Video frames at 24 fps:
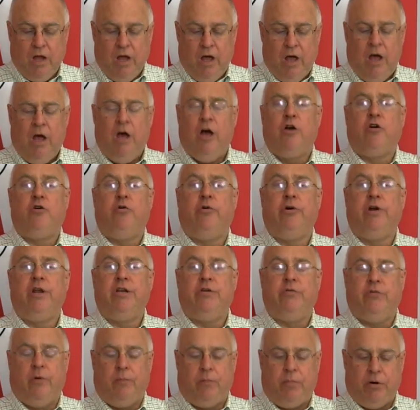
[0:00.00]
according
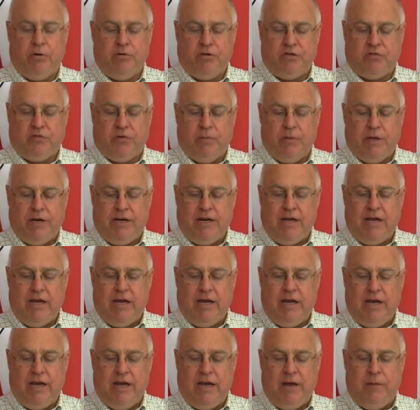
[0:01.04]
to a post from the
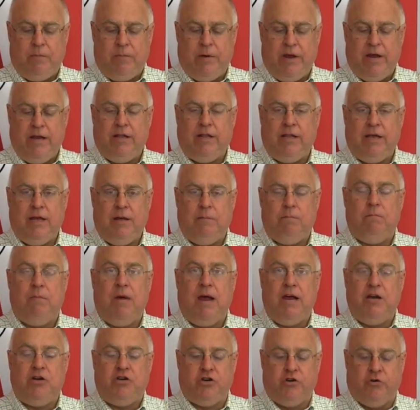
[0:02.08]
DEEP, the
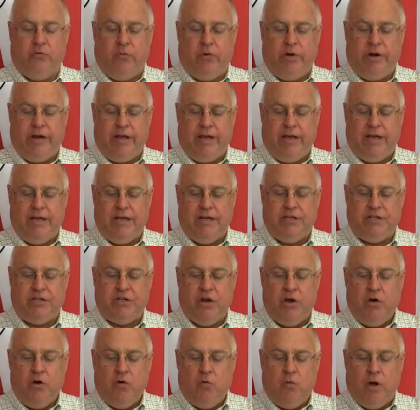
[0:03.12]
major one is
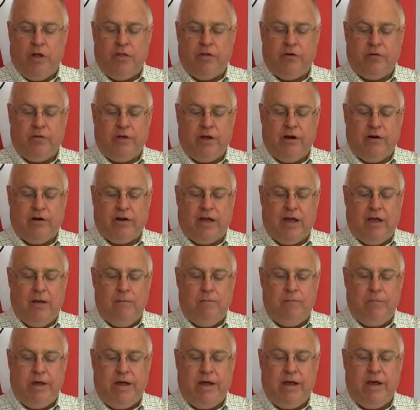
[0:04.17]
whether there can
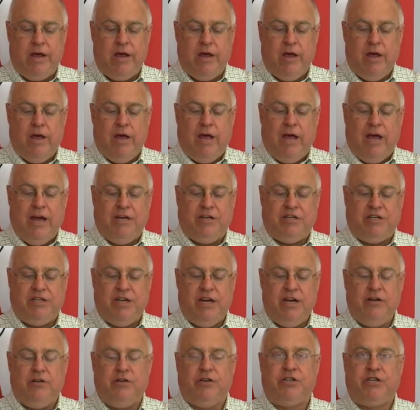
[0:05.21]
be a
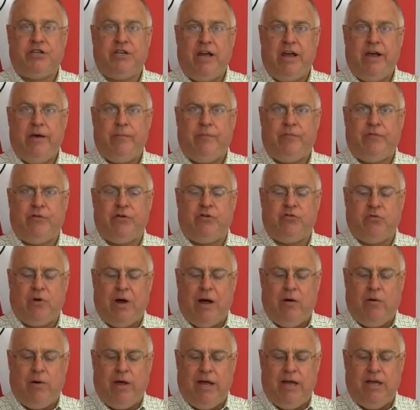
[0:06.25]
single stamp for
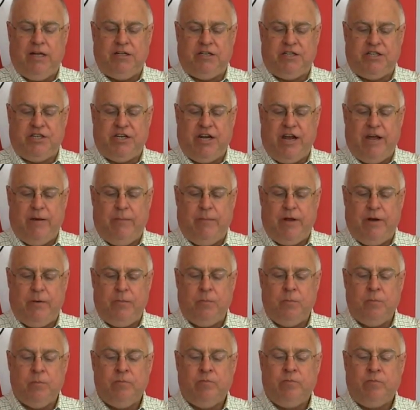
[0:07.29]
trout and salmon
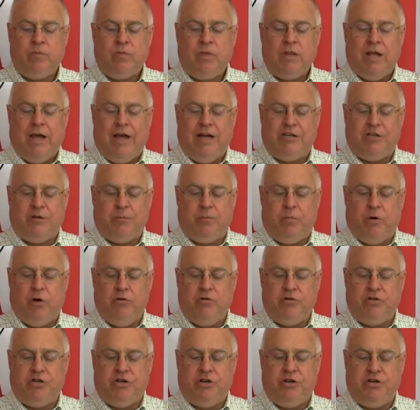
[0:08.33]
as
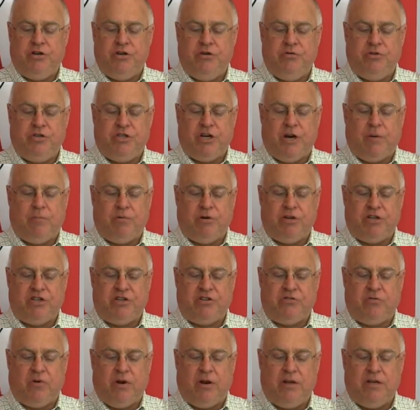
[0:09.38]
opposed to two separate
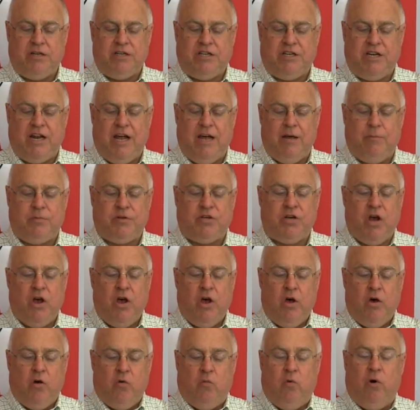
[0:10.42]
st stamps,
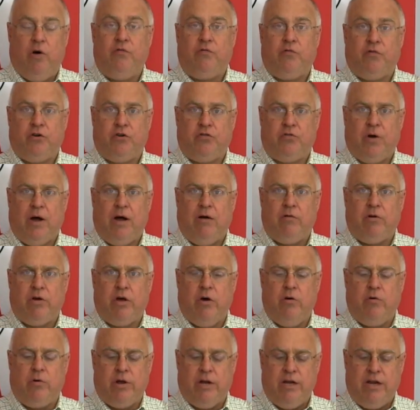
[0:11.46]
one for trout
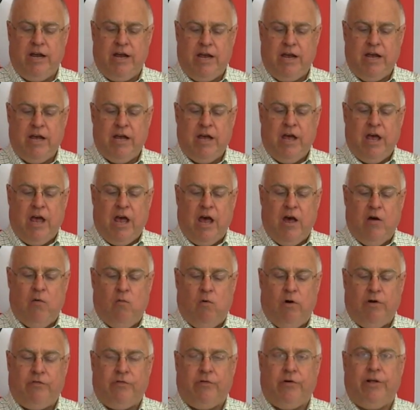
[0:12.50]
kokanee and
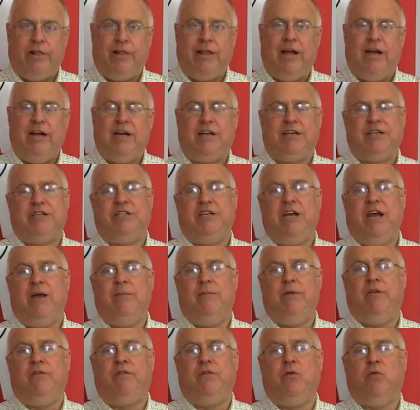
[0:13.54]
one for Atlantic
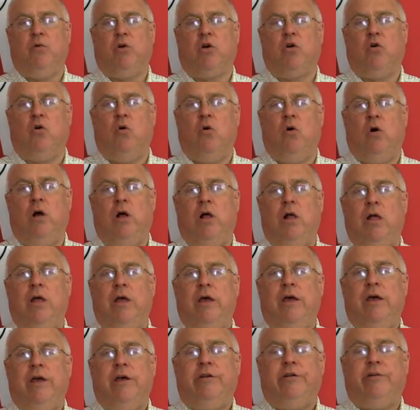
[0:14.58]
salmon. If you recall,
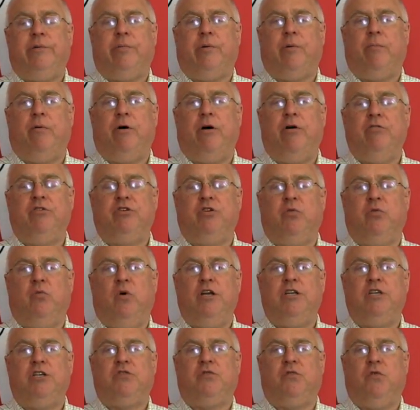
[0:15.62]
the proposal
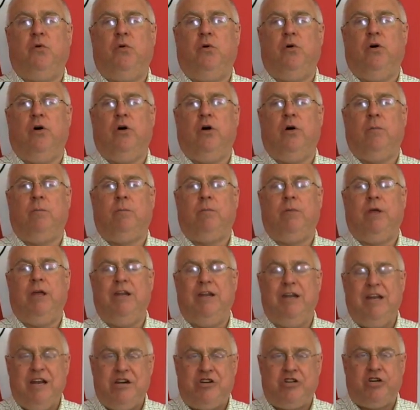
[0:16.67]
was for
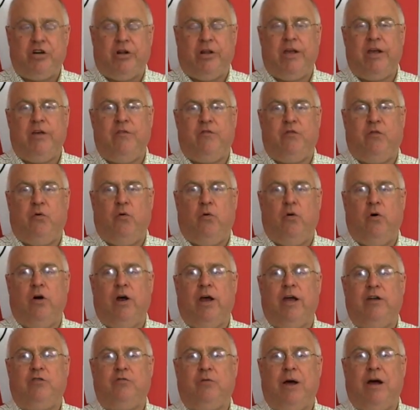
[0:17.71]
initially for
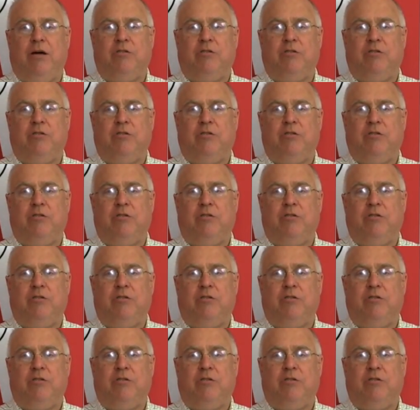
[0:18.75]
a trout